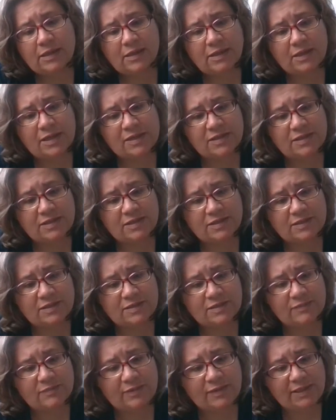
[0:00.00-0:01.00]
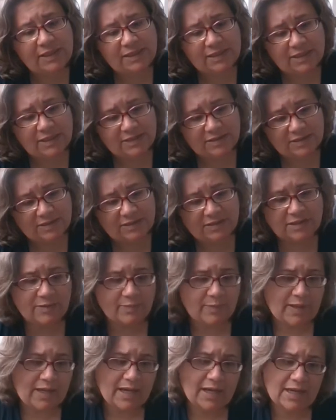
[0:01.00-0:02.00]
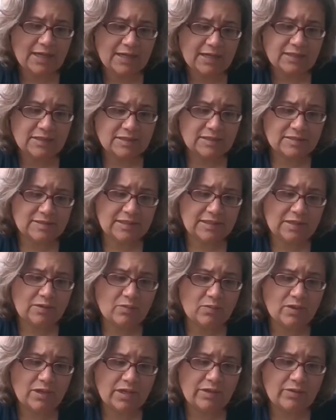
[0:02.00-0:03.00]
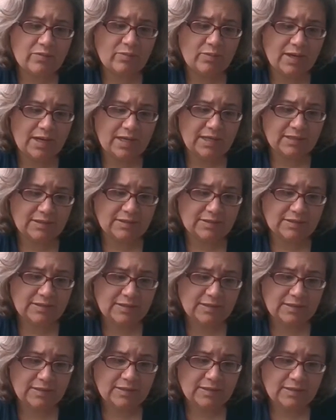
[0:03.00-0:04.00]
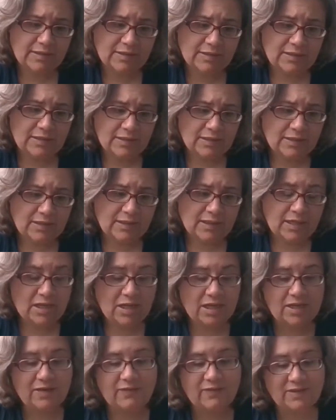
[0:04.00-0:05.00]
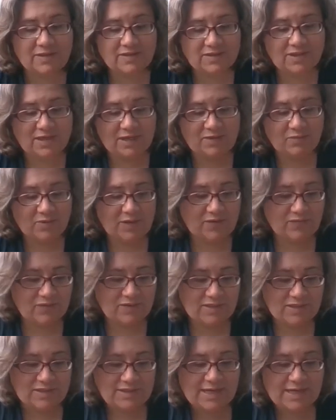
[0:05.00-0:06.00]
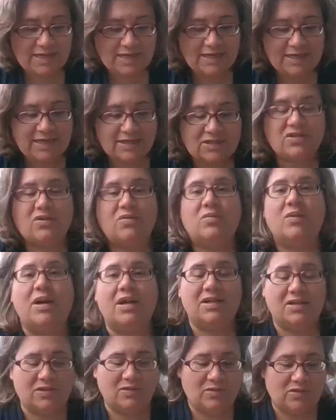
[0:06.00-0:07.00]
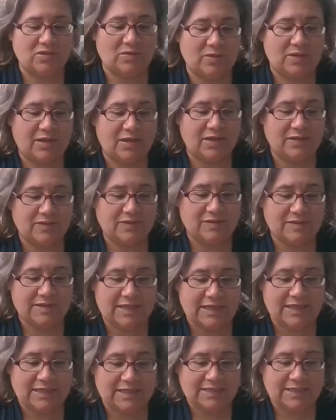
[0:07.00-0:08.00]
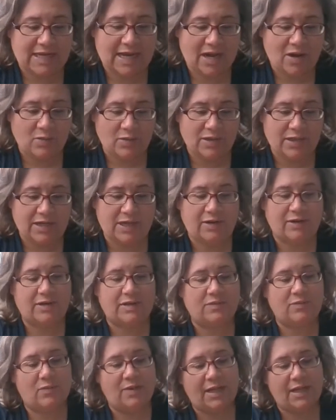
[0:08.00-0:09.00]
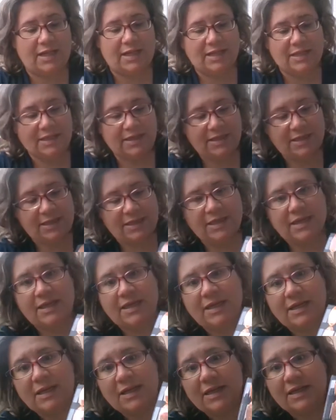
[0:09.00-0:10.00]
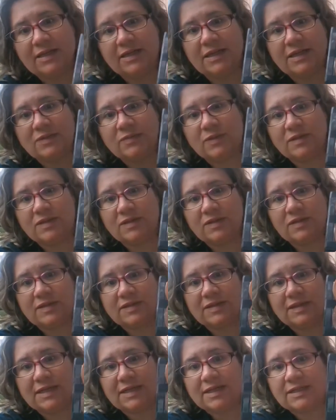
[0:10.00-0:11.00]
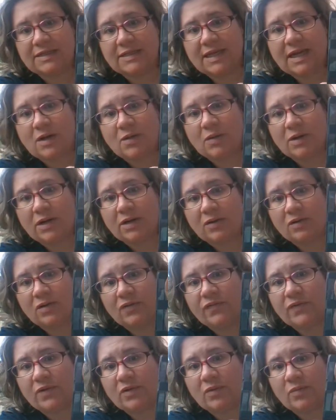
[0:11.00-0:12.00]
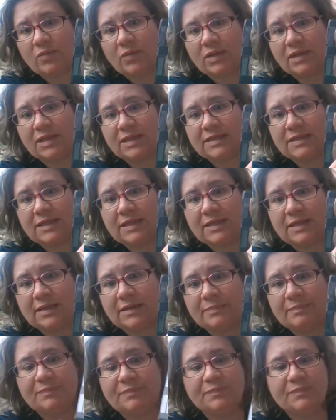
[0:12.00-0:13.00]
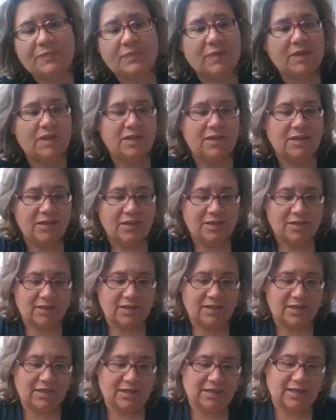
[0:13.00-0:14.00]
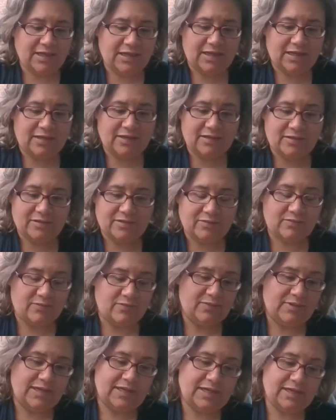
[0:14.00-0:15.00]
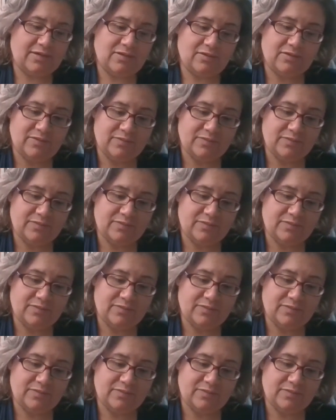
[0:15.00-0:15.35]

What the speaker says: It's just really nice to look back and to see where you went. I even had it in Toronto too. I got the CN Tower here as well. These ones are the CN Tower. I don't know if you can really see them. Yeah, wow.